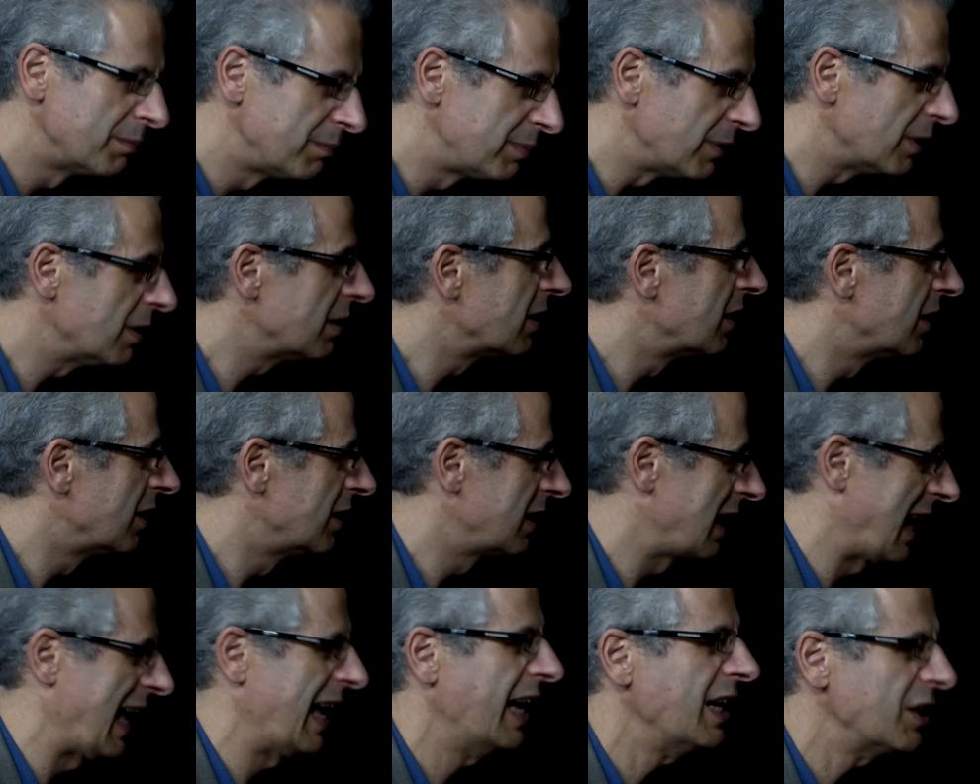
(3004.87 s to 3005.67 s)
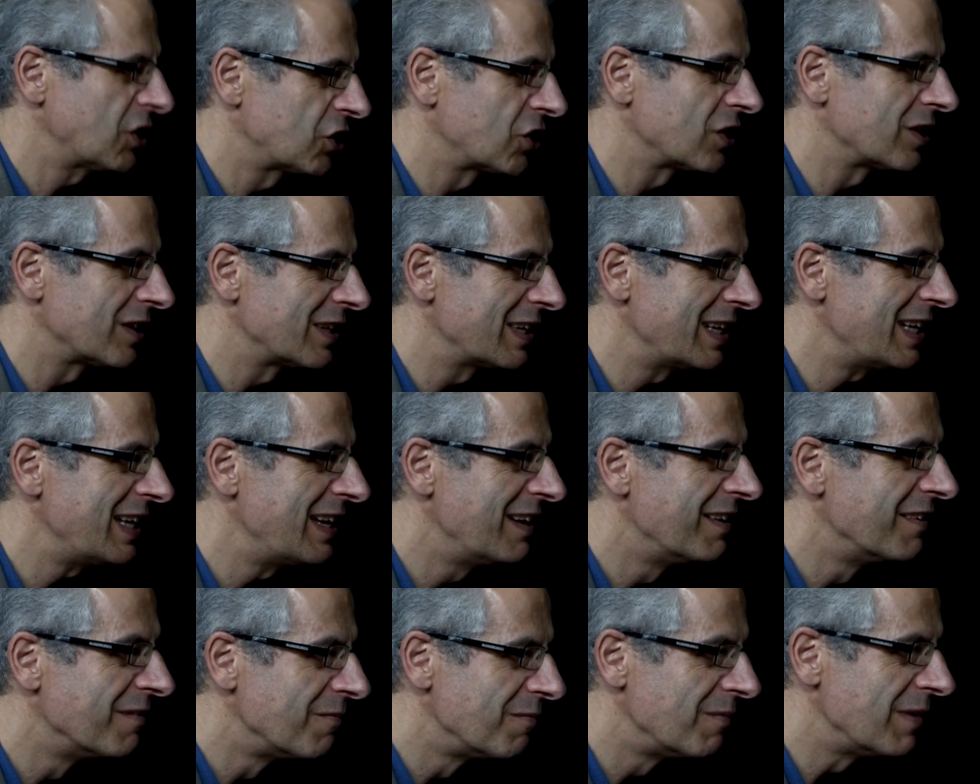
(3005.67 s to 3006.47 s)
but
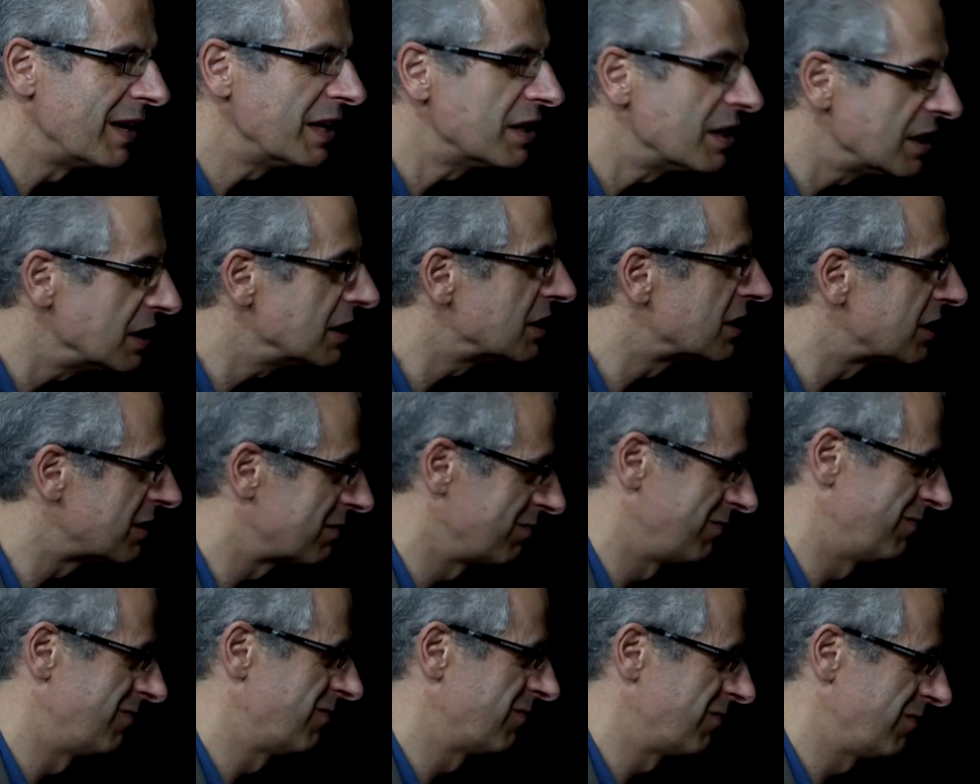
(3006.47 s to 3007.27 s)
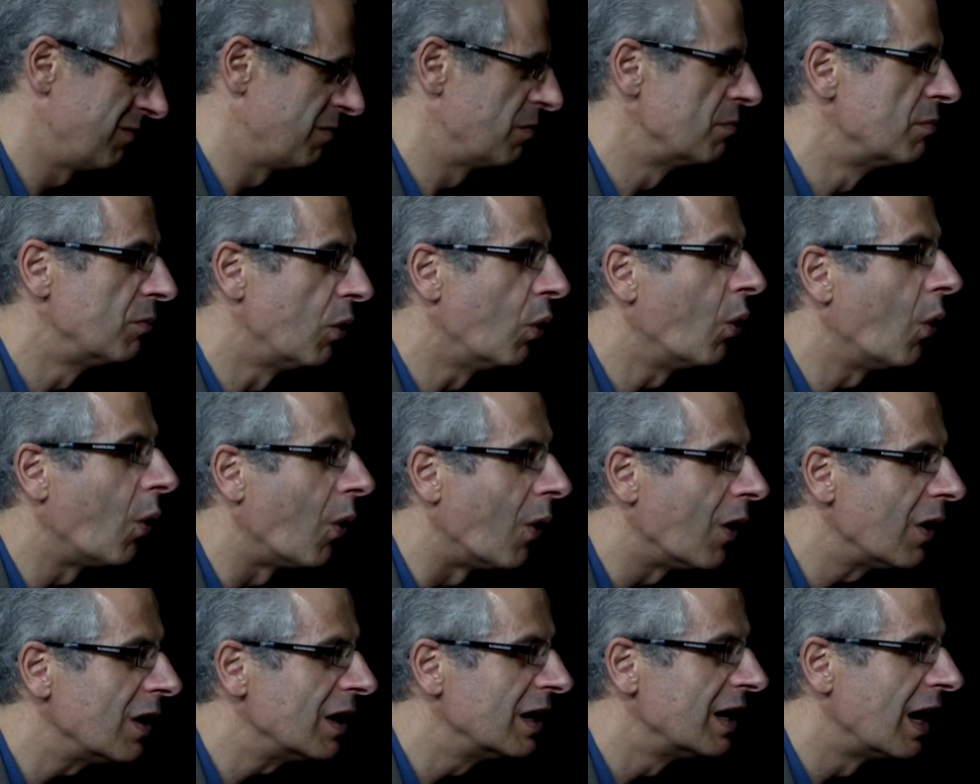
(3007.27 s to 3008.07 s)
actually it is
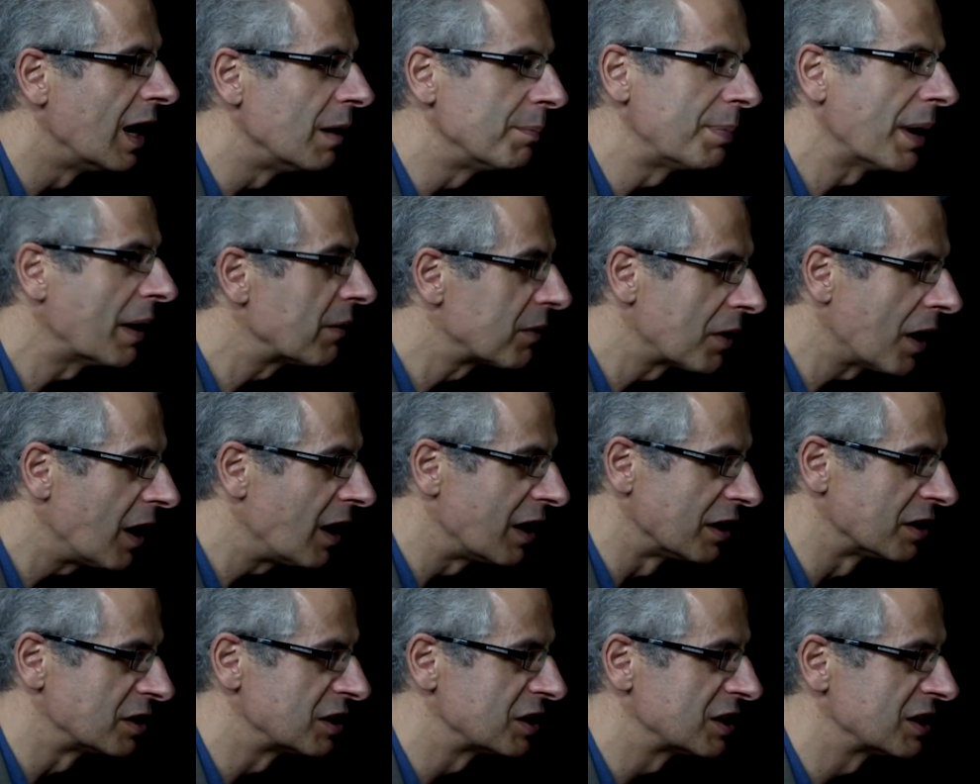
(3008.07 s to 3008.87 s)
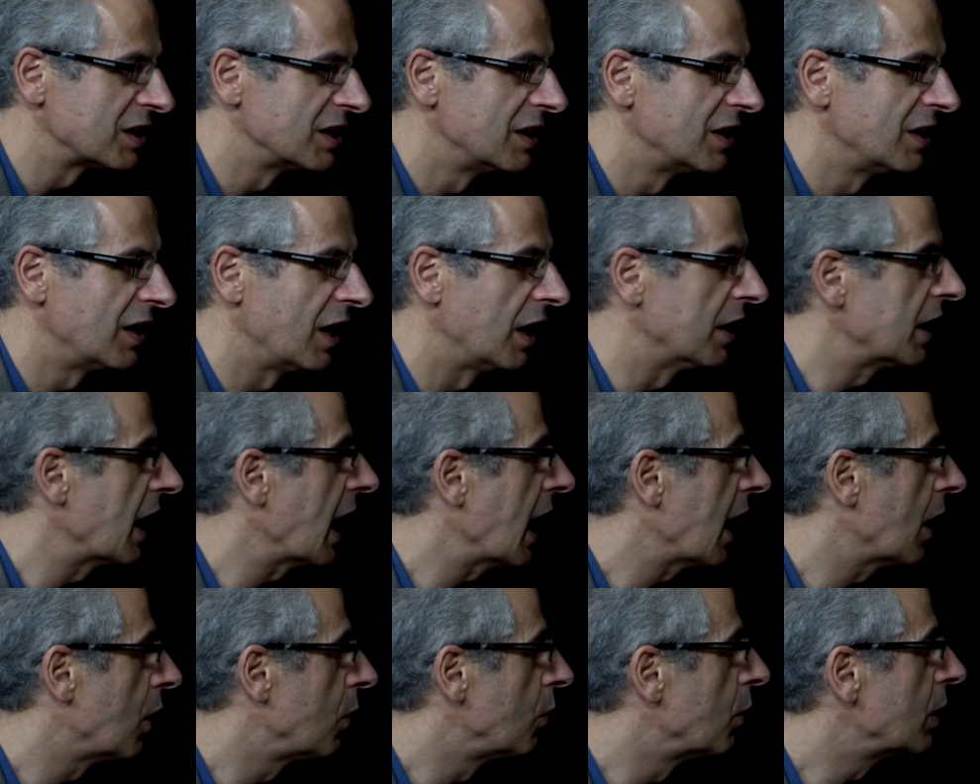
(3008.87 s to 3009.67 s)
more about us and
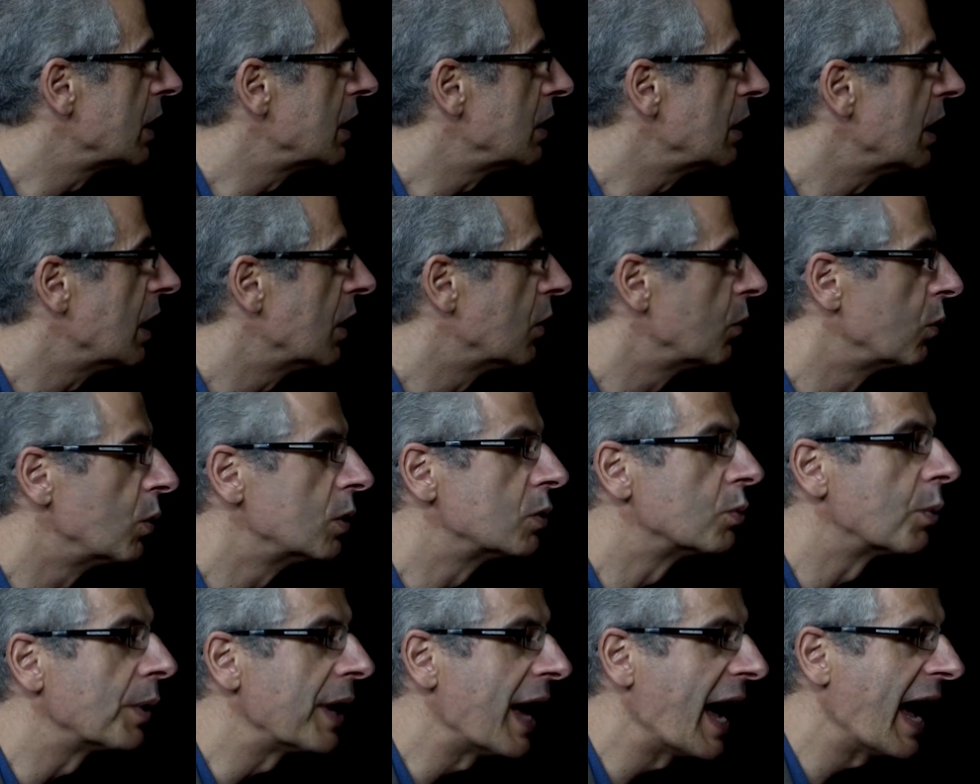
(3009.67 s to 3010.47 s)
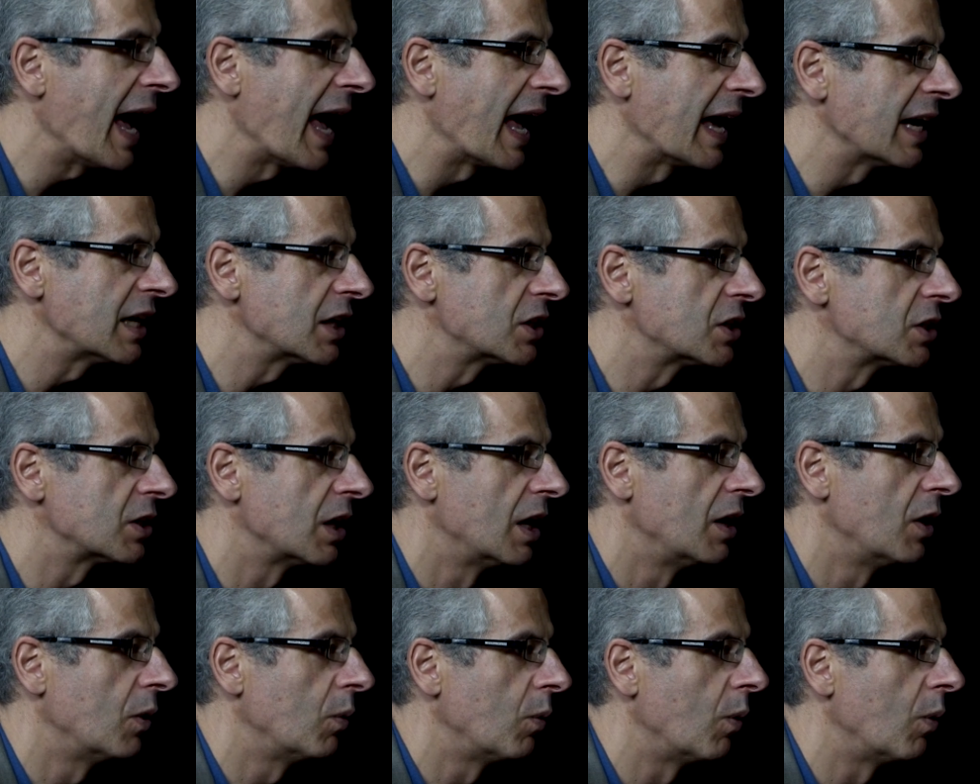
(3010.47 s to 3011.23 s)
how we would react.